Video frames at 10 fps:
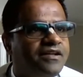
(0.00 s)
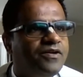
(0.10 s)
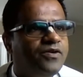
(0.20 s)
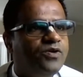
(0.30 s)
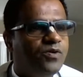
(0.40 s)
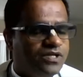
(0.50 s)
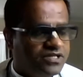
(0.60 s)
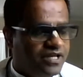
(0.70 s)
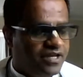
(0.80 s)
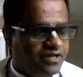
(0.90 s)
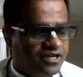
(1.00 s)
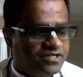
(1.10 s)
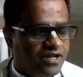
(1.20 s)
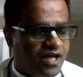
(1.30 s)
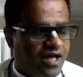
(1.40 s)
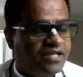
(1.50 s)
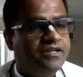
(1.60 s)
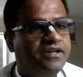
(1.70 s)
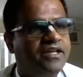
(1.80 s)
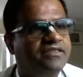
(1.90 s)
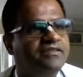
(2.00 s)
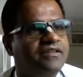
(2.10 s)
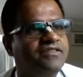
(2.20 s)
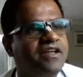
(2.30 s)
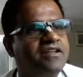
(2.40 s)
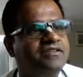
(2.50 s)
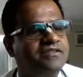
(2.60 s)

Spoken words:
You will see Krishna as a death in the end.